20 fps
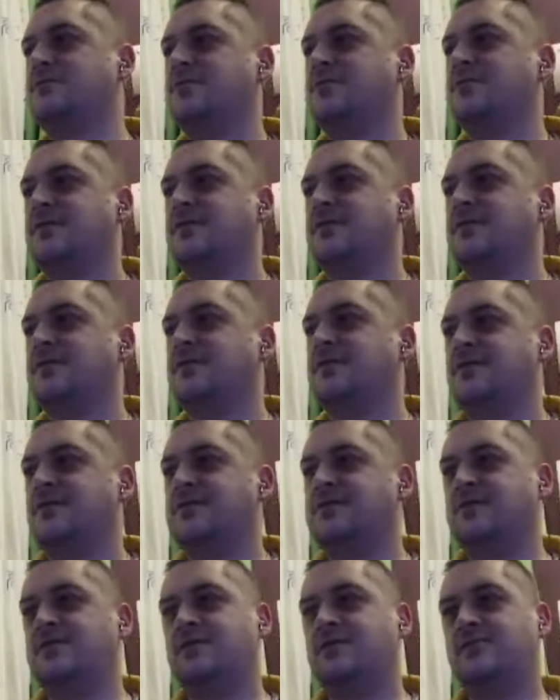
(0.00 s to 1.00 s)
So if
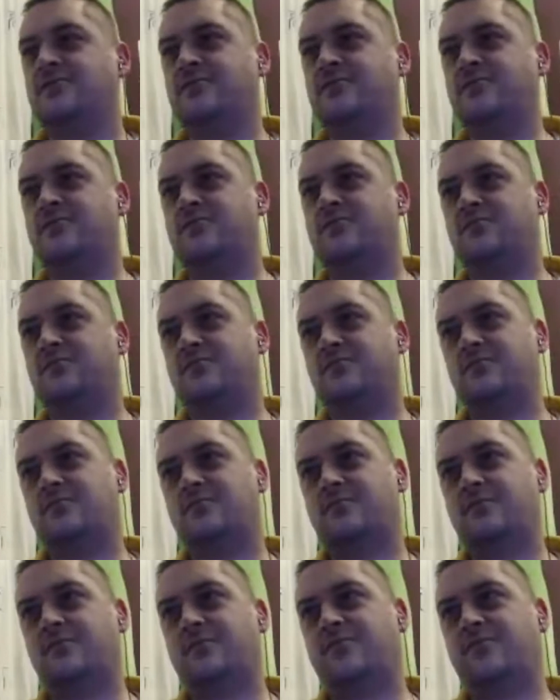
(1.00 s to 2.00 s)
you
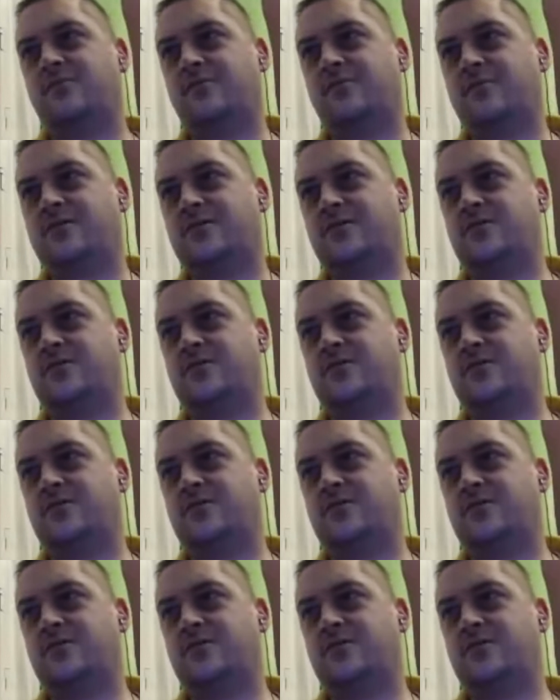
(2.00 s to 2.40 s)
assume it's not